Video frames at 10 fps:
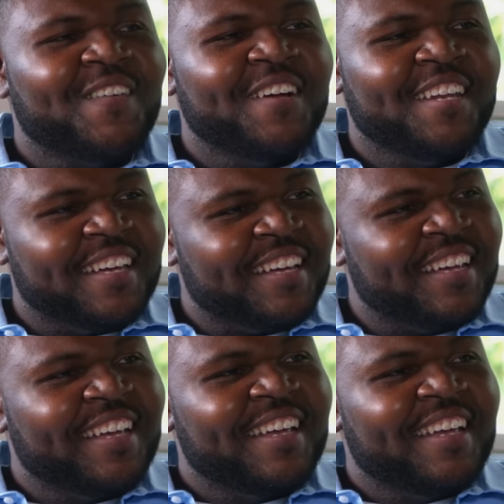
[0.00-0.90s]
Really?
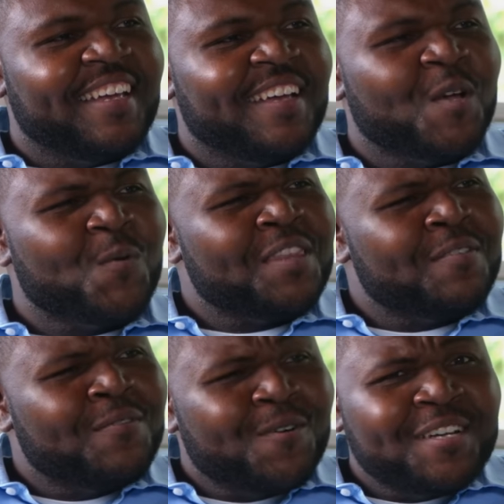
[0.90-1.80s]
Uh, no. With
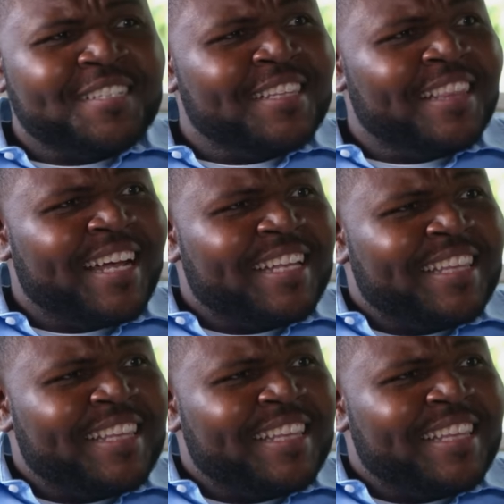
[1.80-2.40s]
the voice oh like